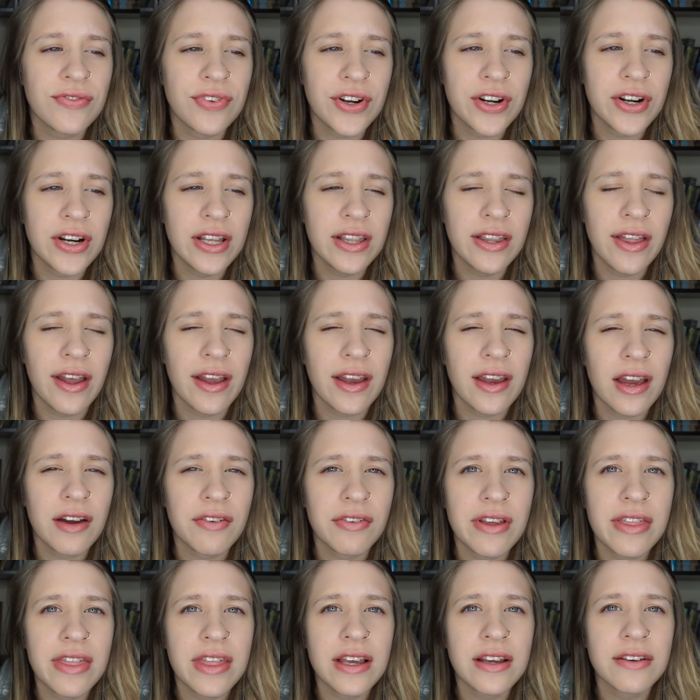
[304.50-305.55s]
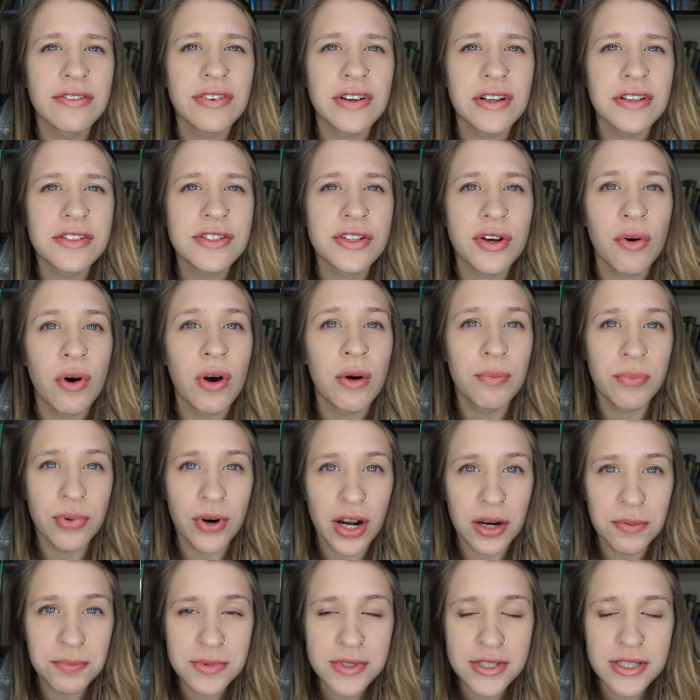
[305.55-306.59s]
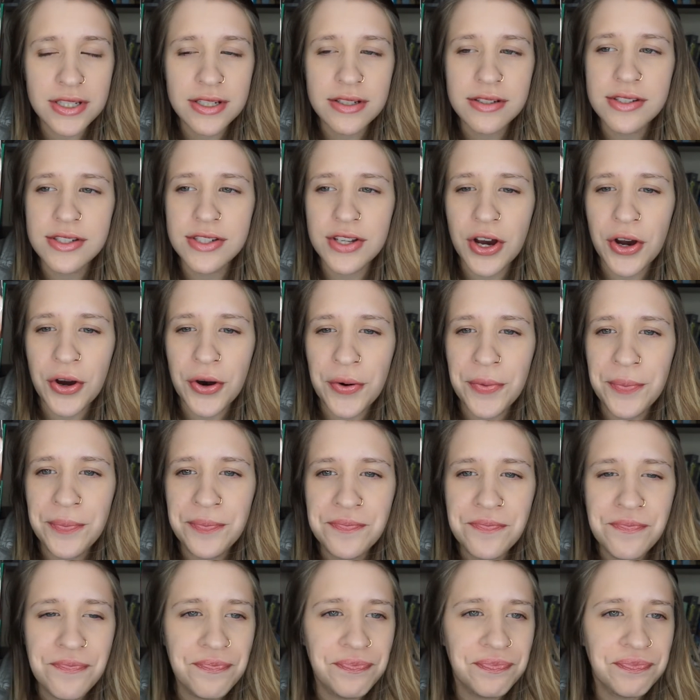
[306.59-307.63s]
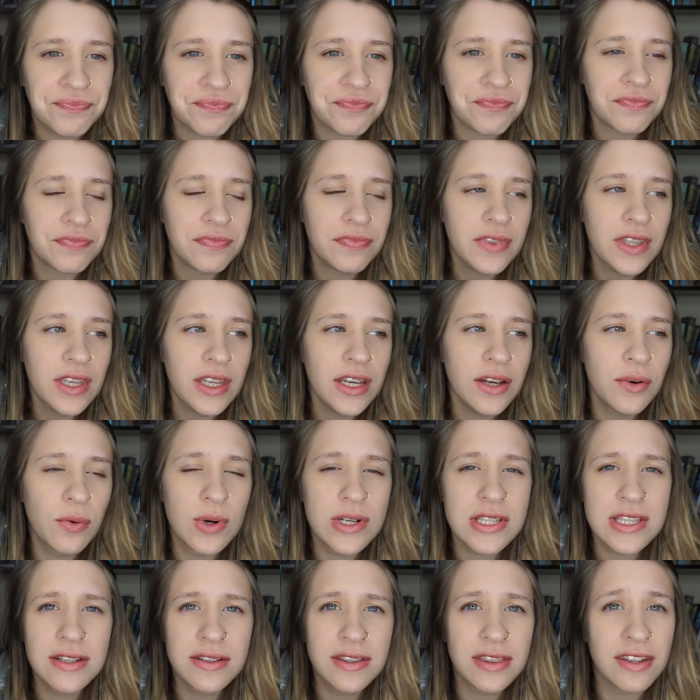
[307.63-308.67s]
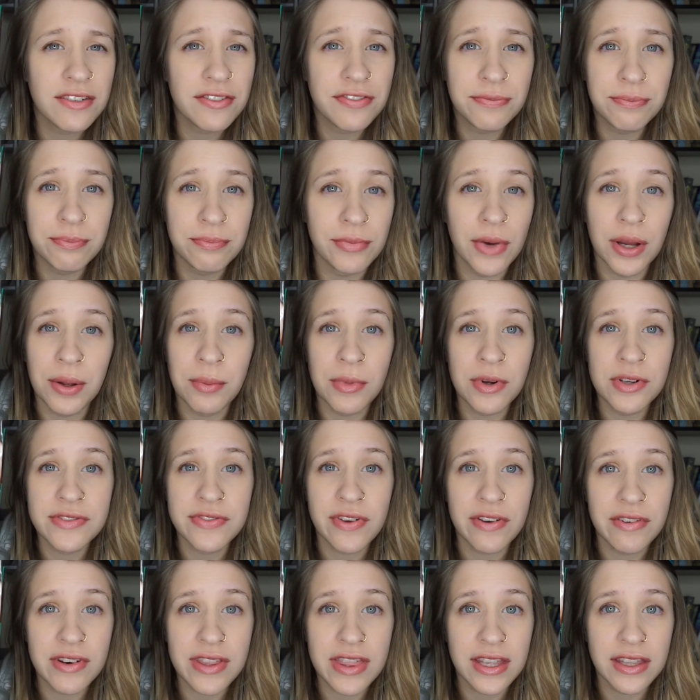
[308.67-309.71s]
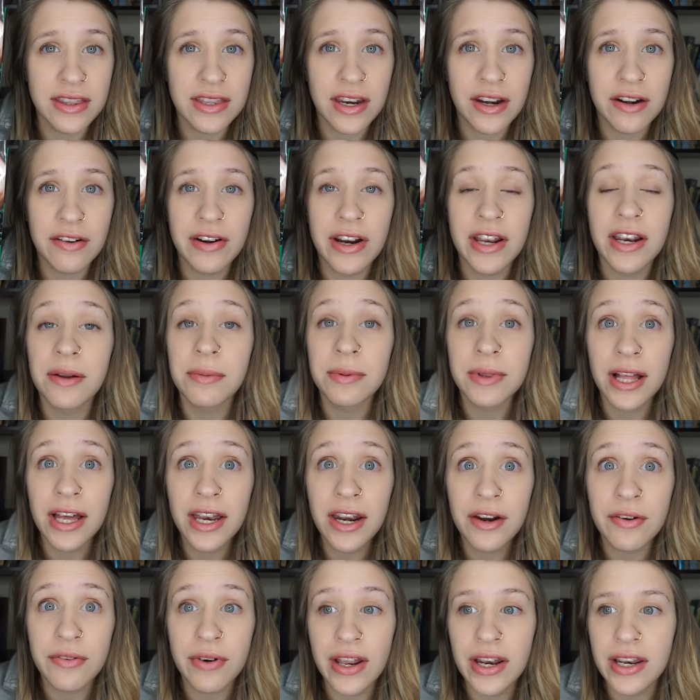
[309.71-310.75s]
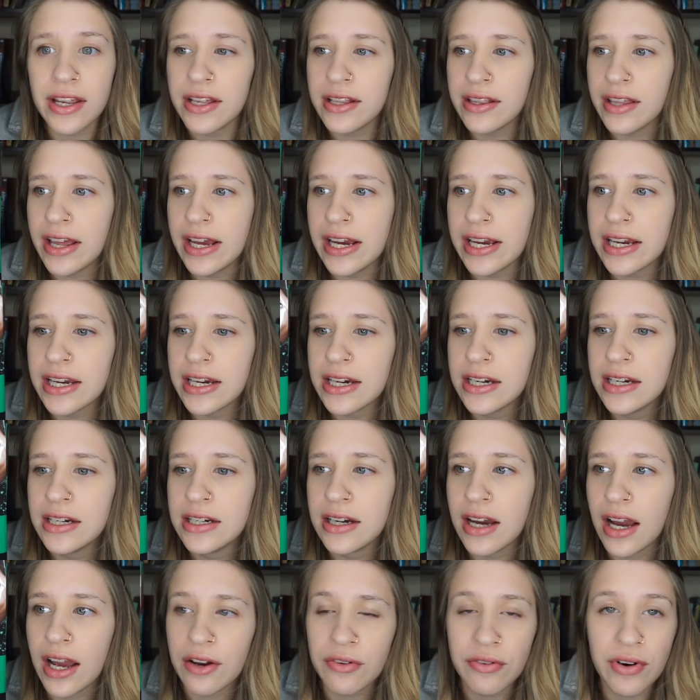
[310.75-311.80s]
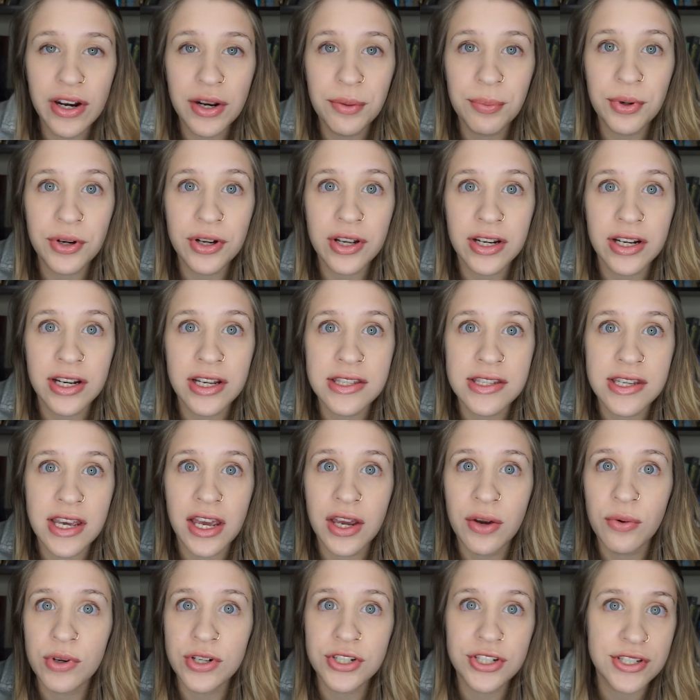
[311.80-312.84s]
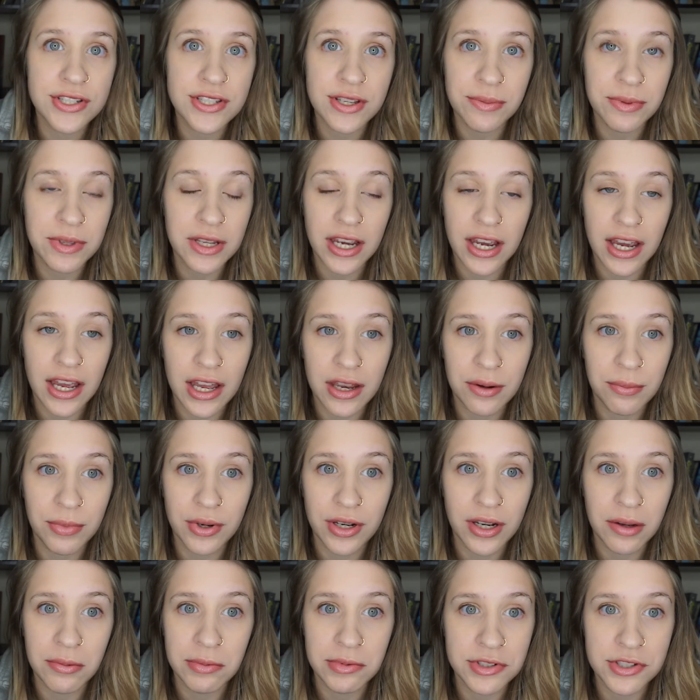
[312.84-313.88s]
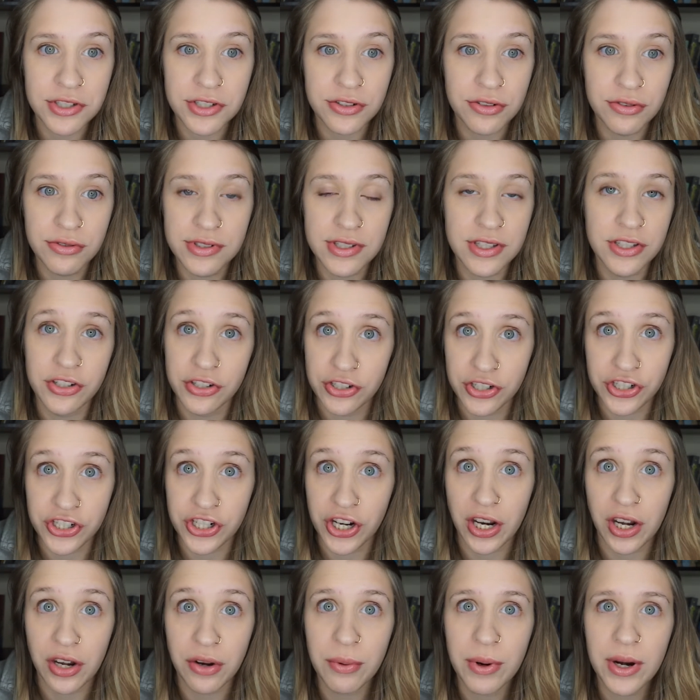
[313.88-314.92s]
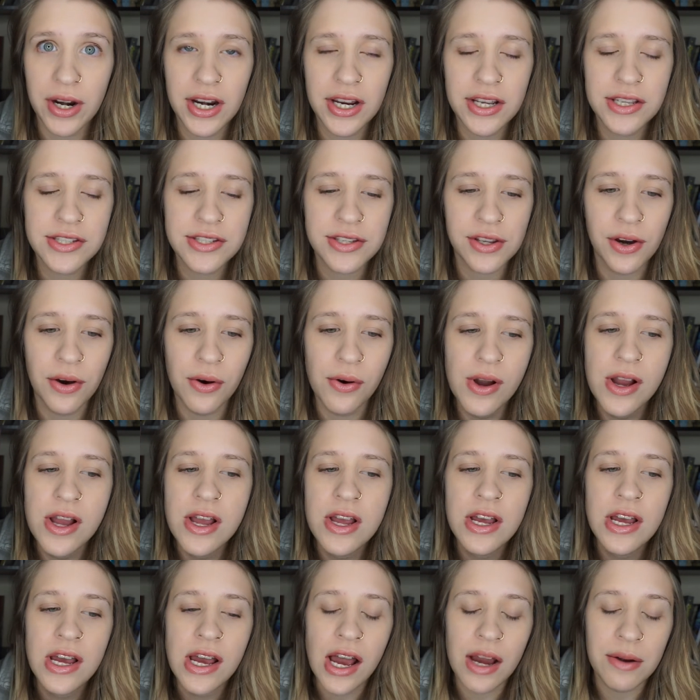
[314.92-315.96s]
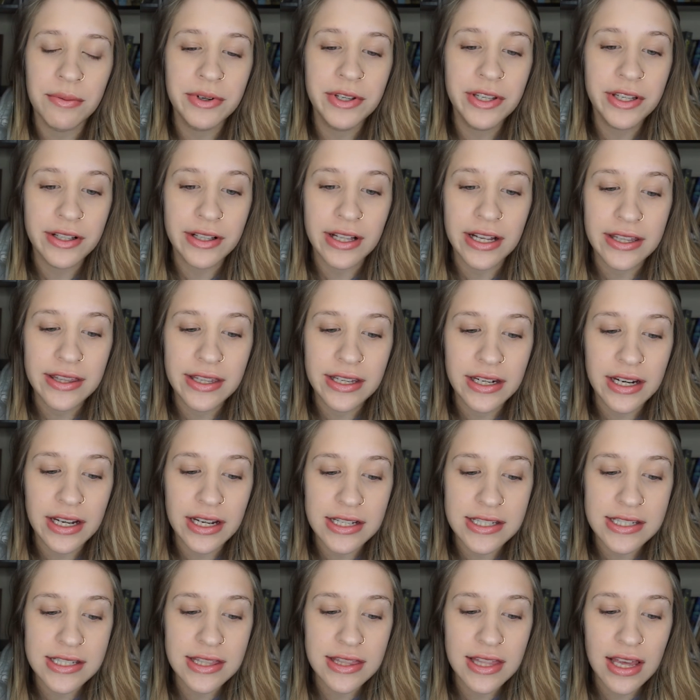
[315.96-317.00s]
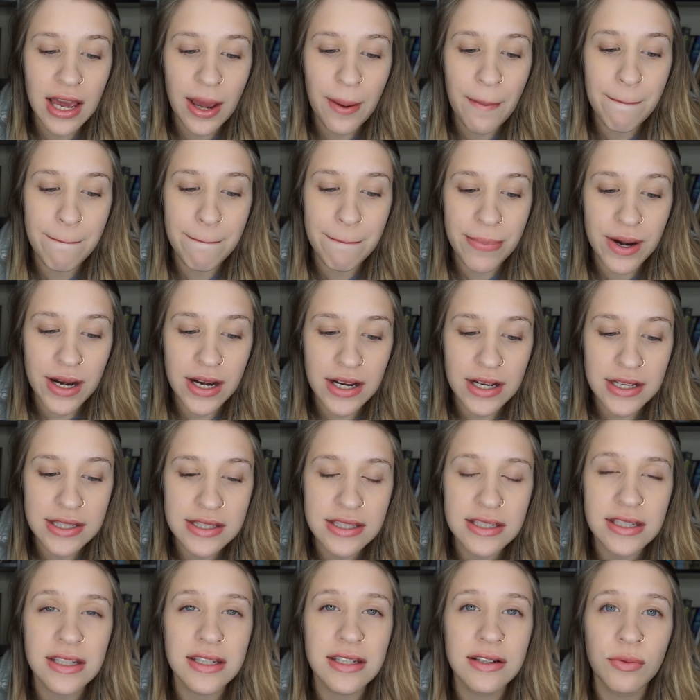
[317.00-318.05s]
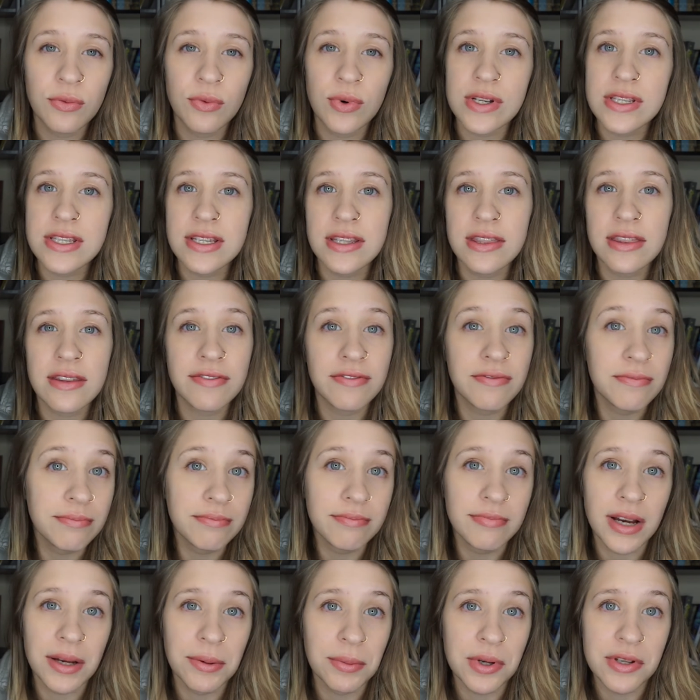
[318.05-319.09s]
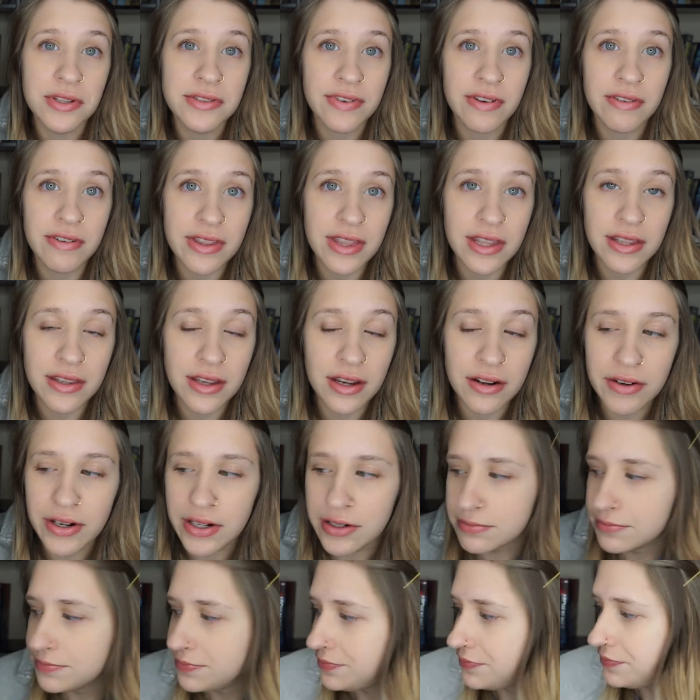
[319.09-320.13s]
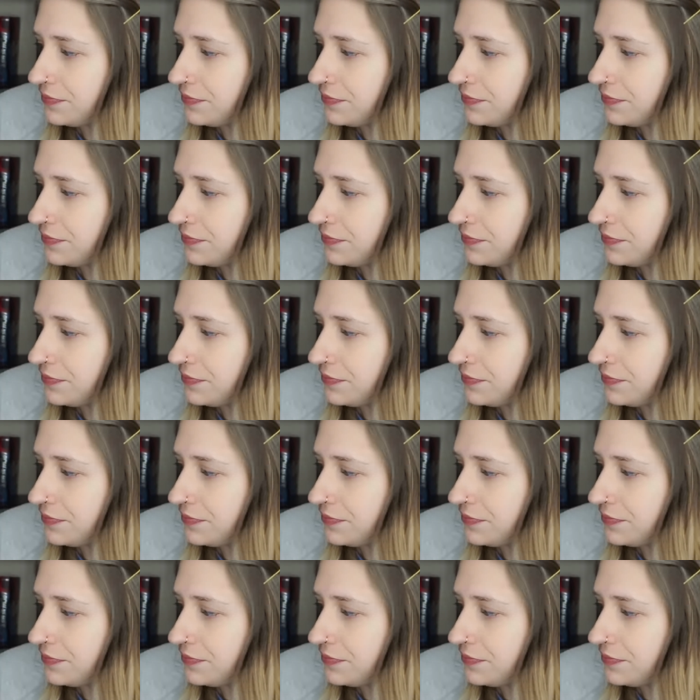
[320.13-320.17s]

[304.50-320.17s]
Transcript: very like, everything felt so abrupt. So it wasn't the, my most favorite thing that I read. I'm glad I read it. Like, I read a book in a day, which is something I hadn't been able to do since January. So I'm really glad that I did that, but it wasn't my most favorite thing that I read.